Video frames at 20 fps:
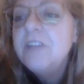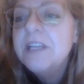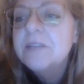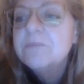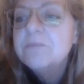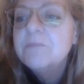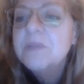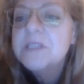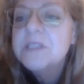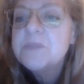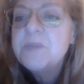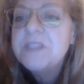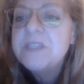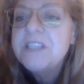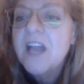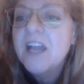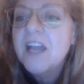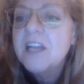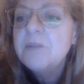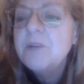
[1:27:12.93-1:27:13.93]
Wayne, must be
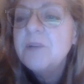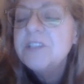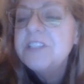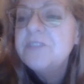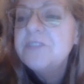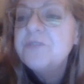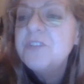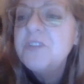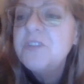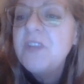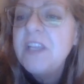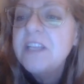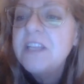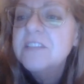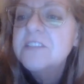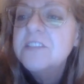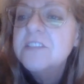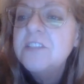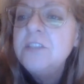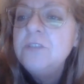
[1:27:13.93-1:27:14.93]
talking about different
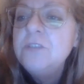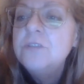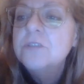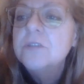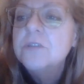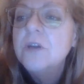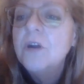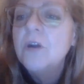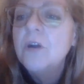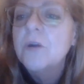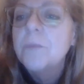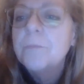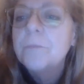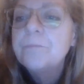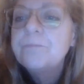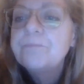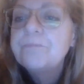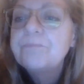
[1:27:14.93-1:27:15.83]
things too. Oh.